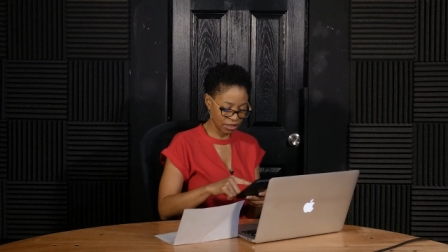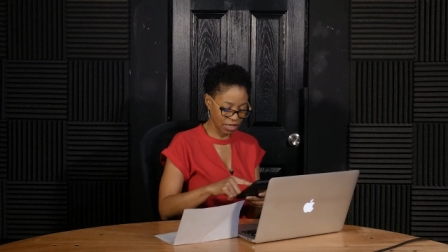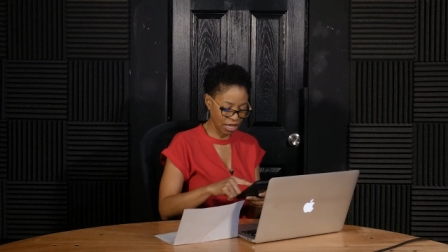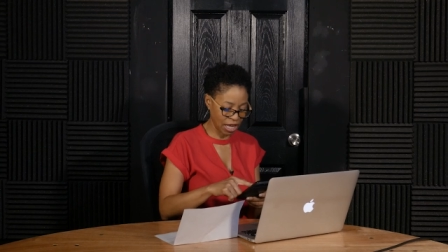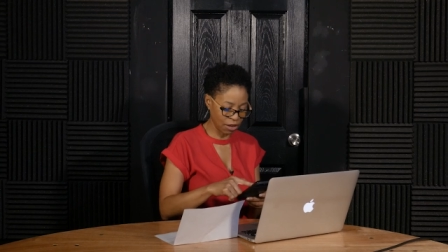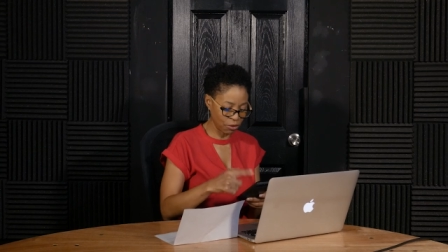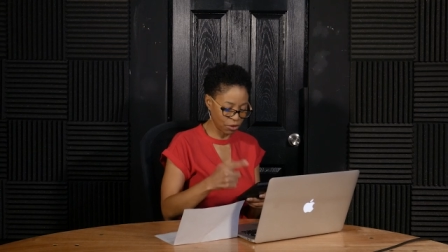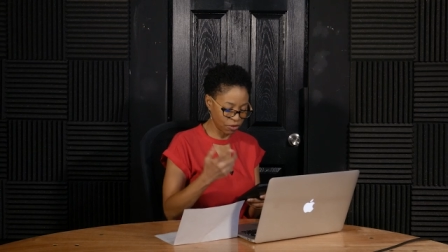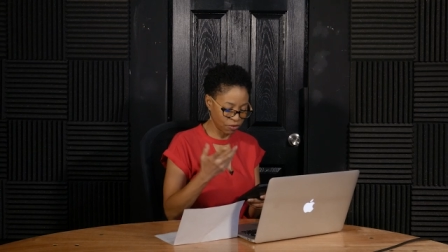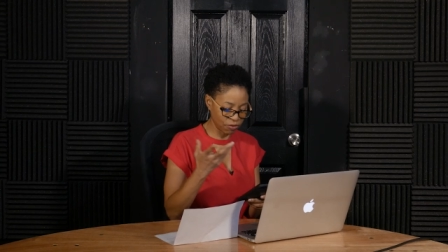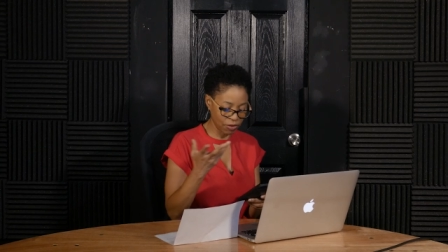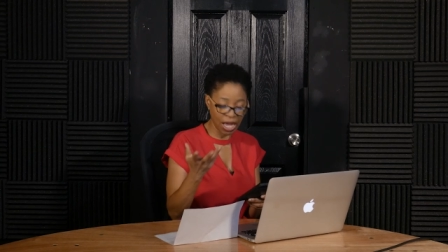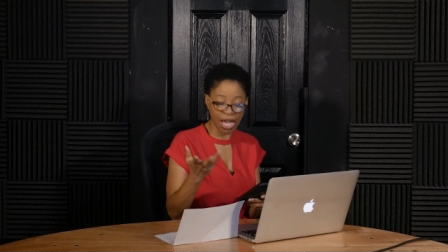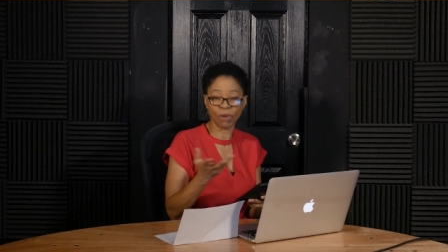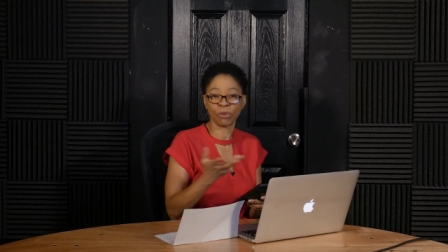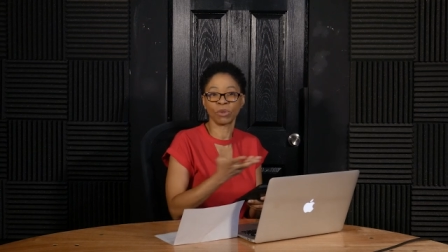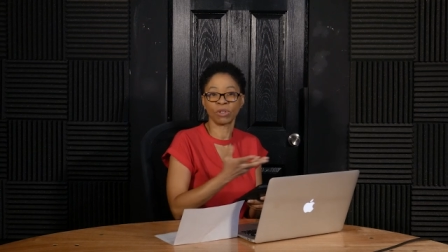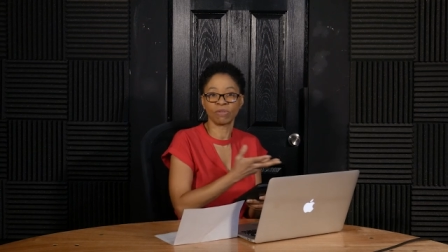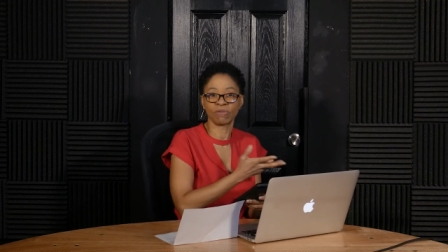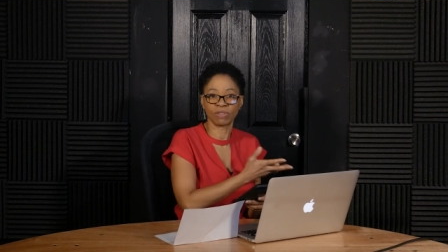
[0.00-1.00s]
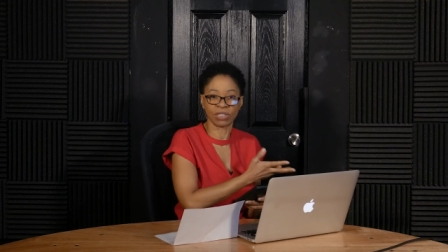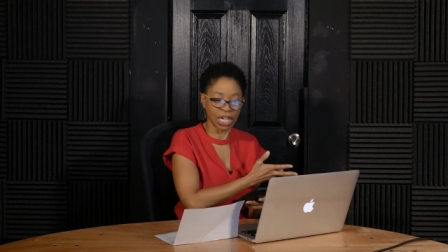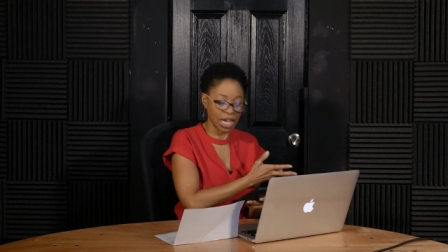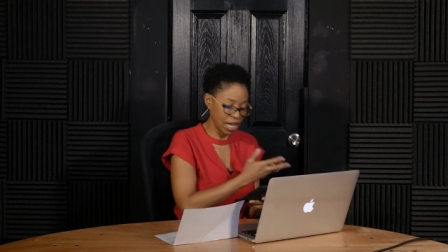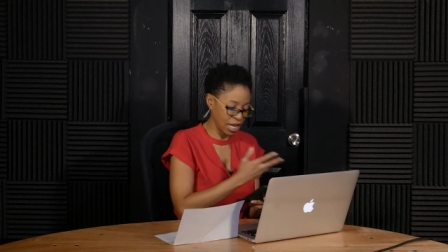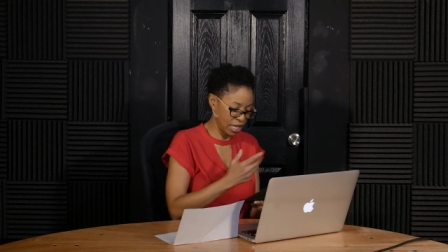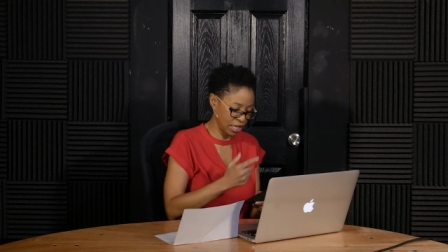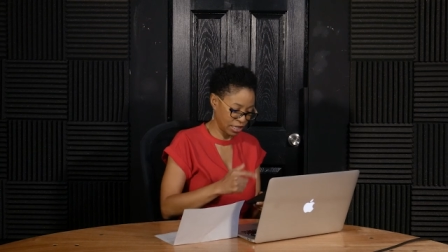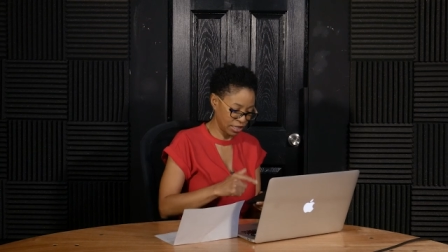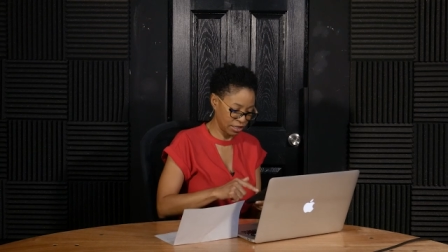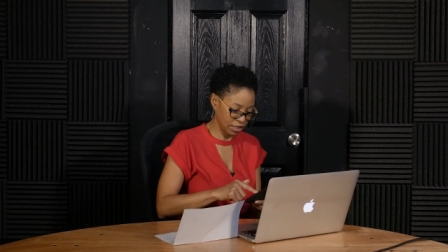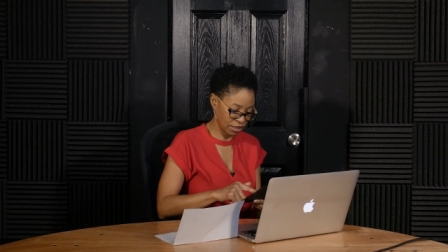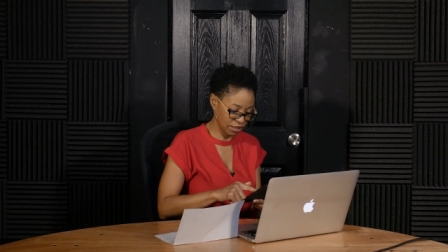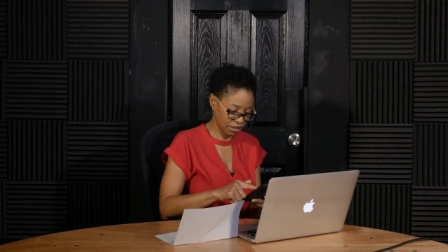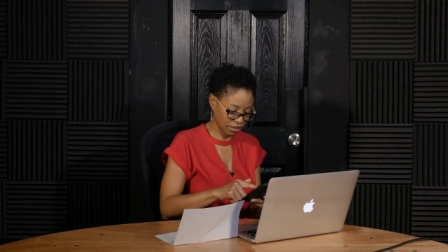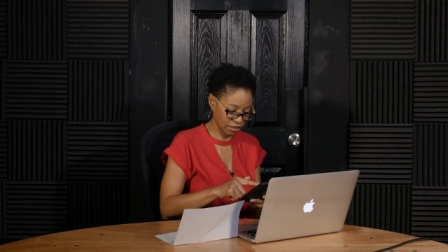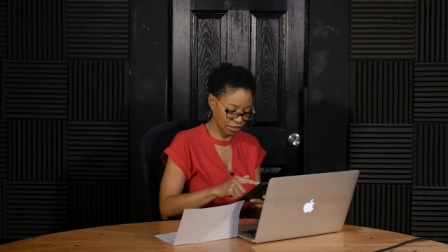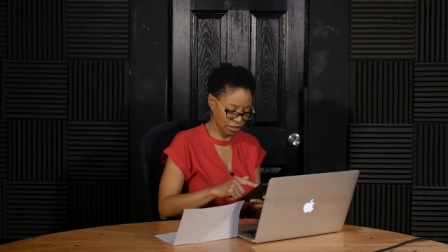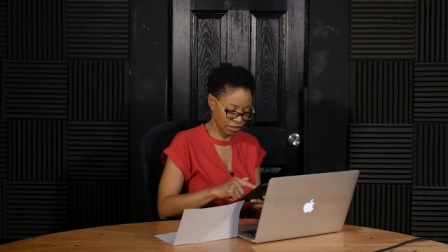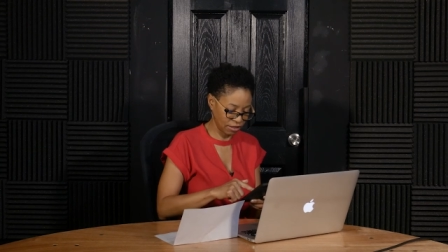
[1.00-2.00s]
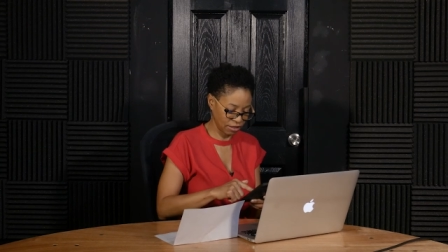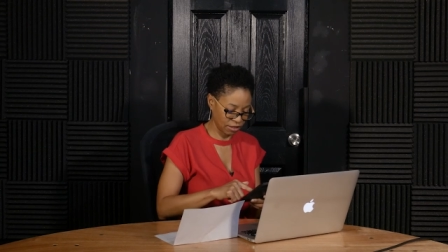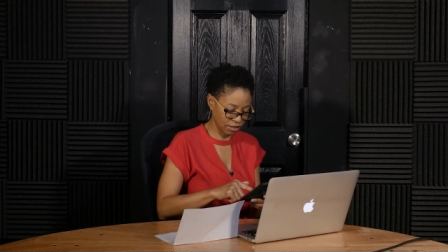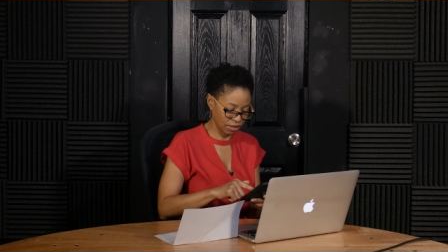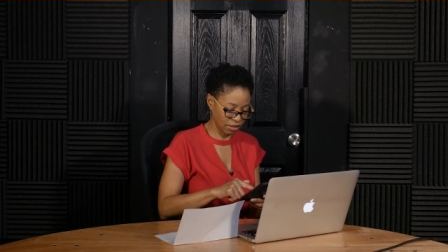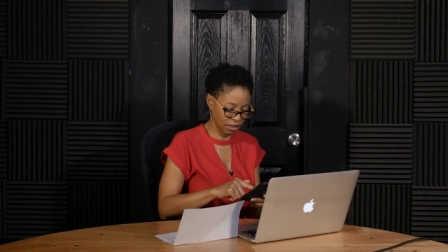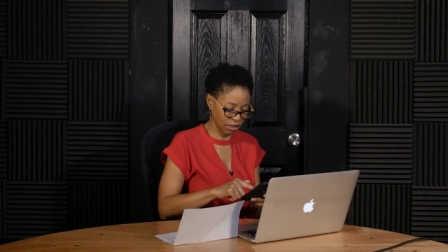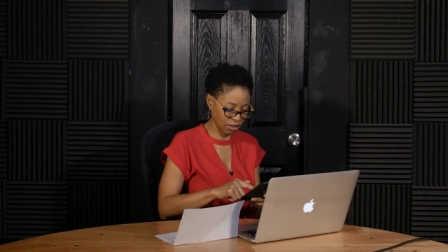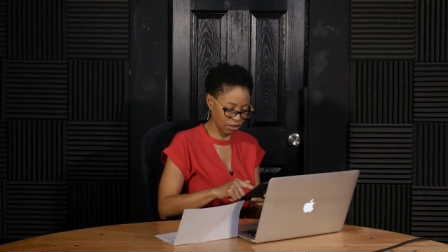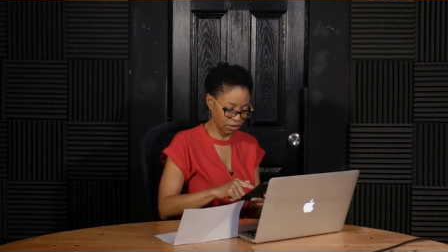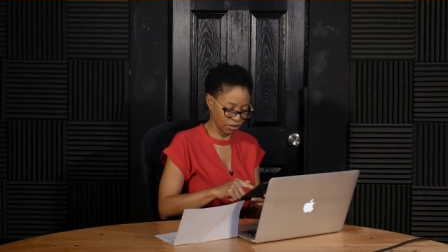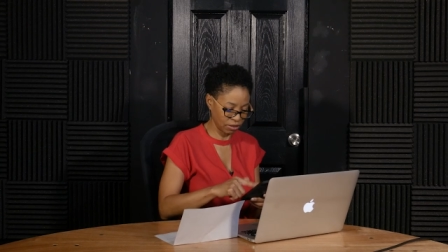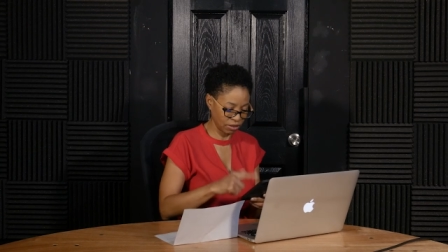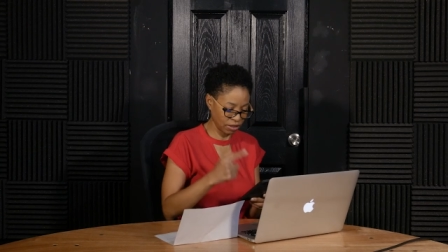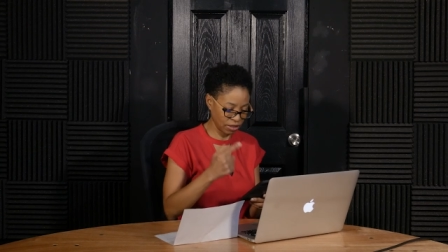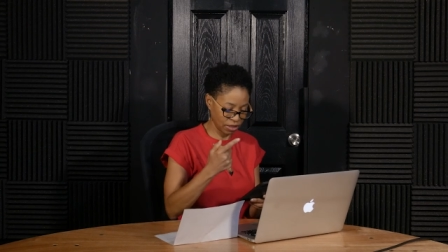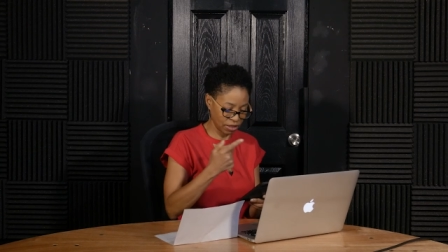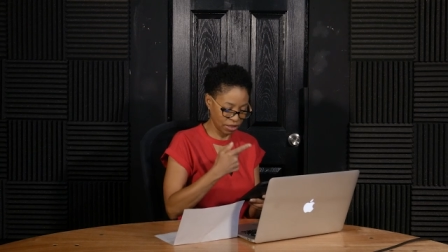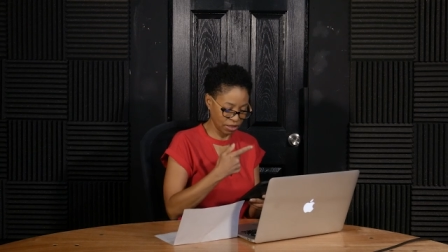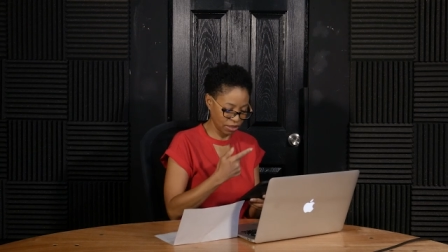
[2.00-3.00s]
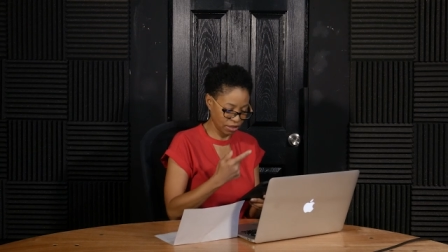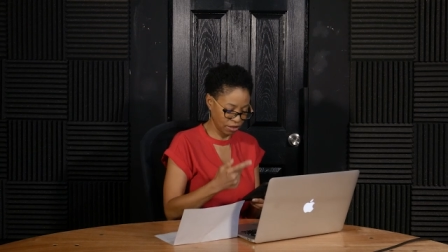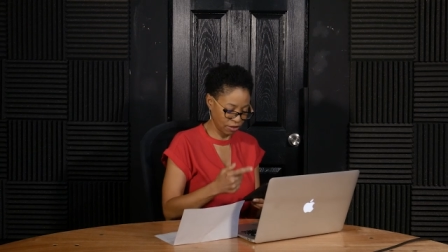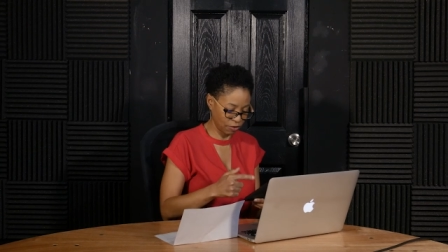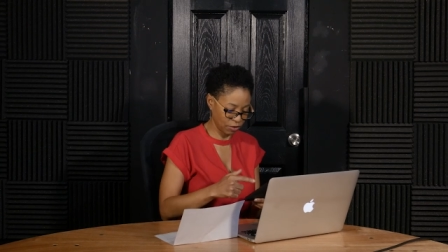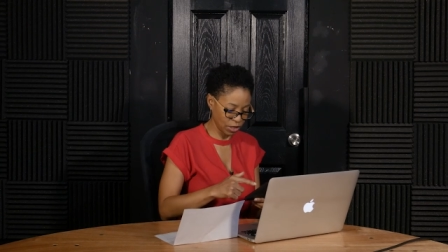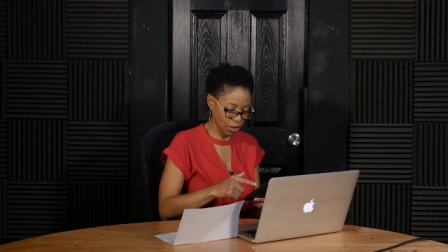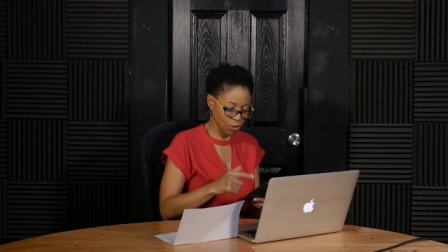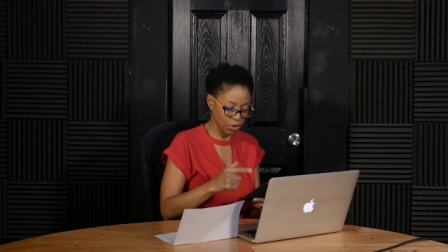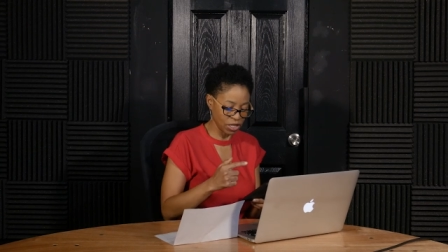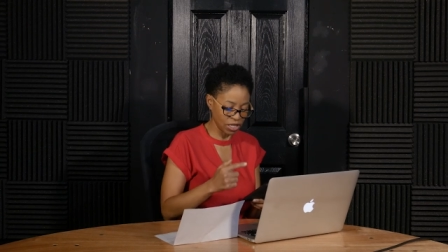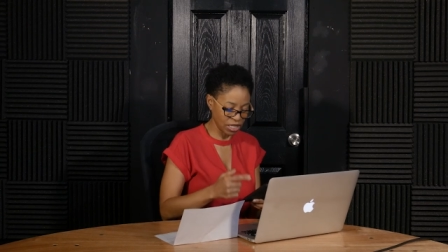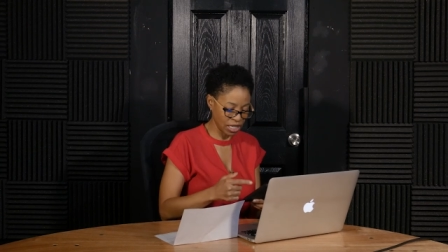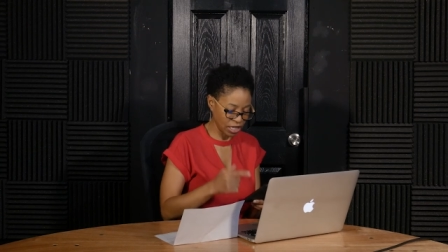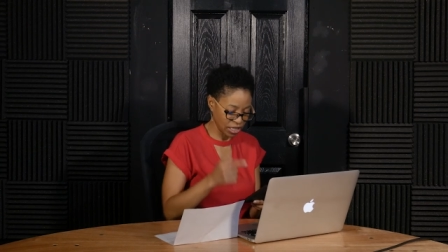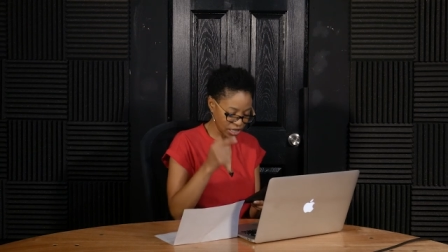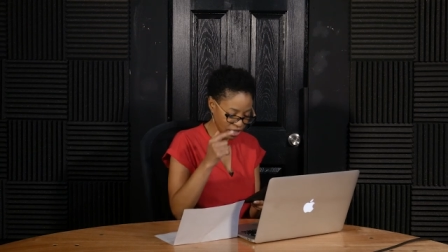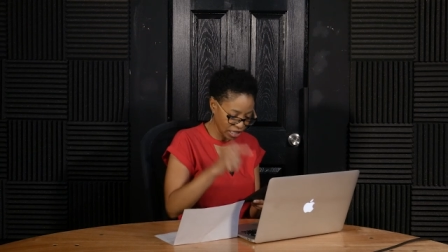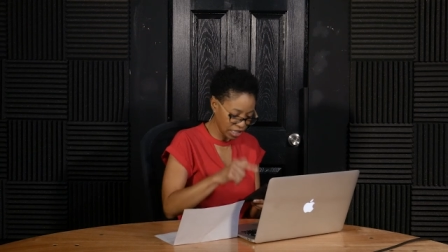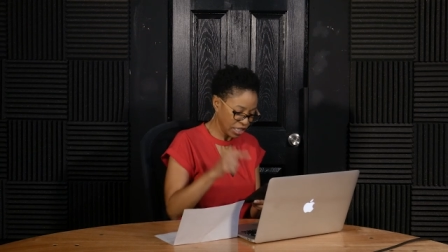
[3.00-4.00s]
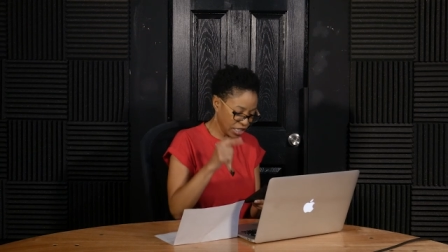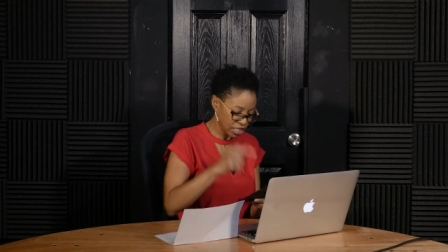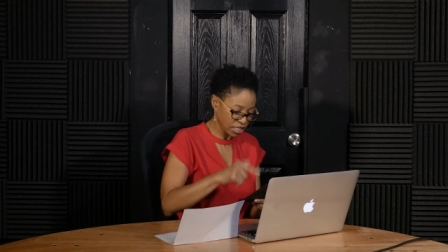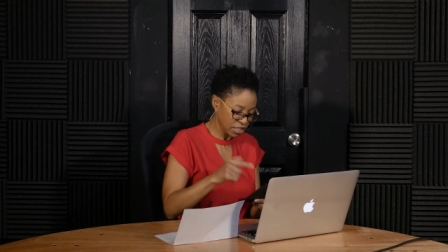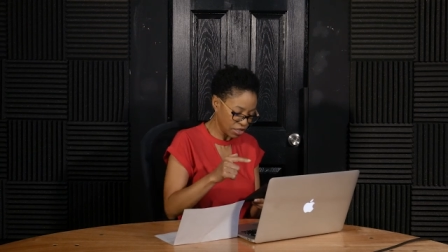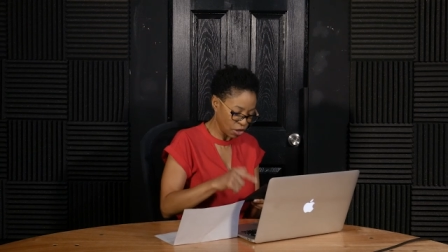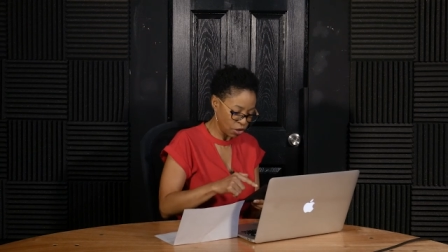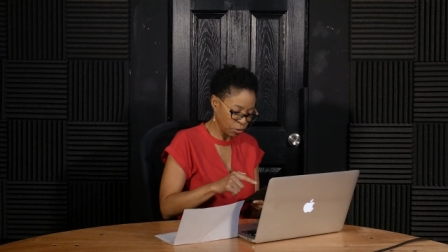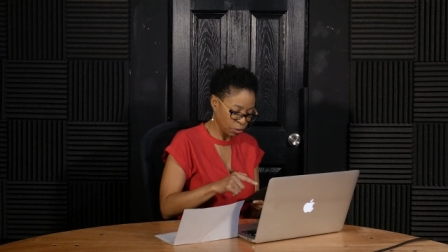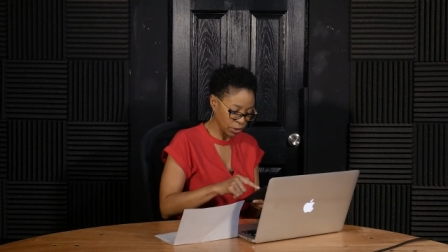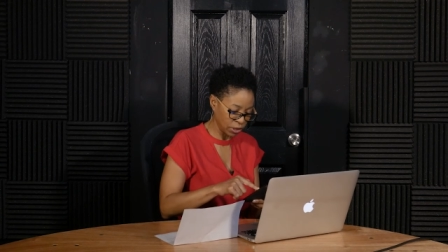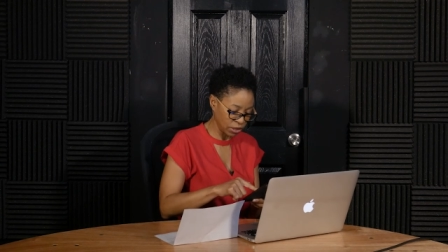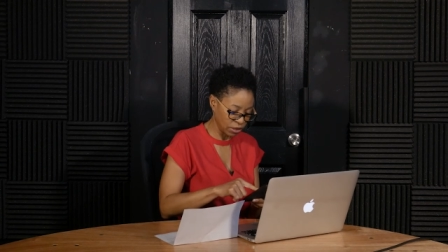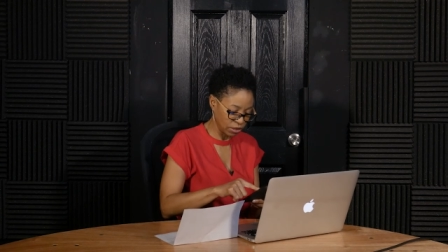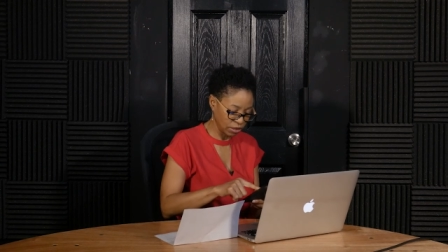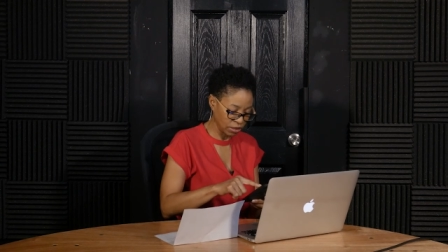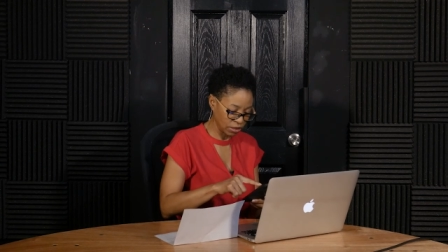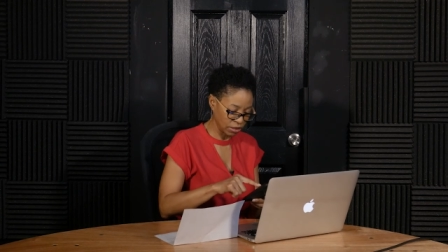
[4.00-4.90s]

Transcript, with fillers: I would have died, you know, if someone said, "Get this open."